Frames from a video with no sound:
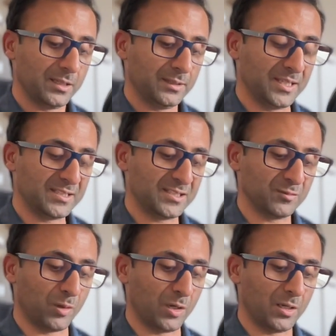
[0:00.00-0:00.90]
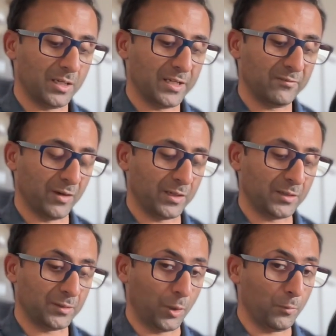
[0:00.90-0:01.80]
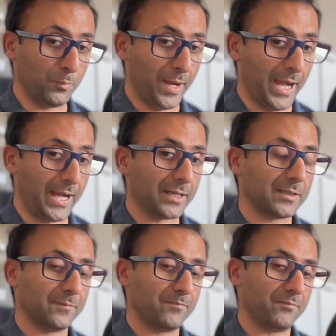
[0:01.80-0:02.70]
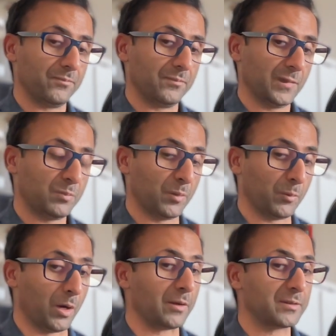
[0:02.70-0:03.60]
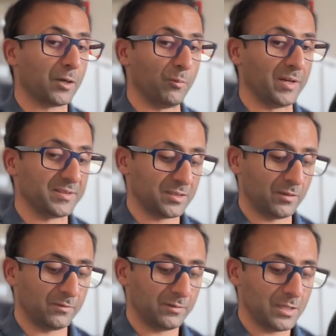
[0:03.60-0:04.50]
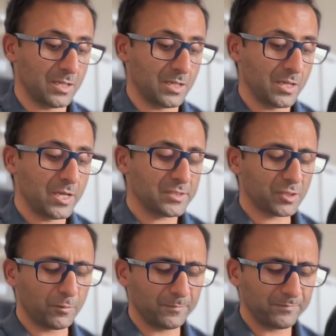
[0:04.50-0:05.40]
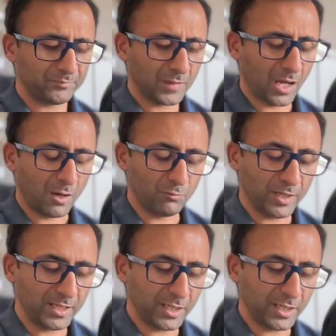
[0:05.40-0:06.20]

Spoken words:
this is what, if I could go back, probably what I'd tell myself. So I really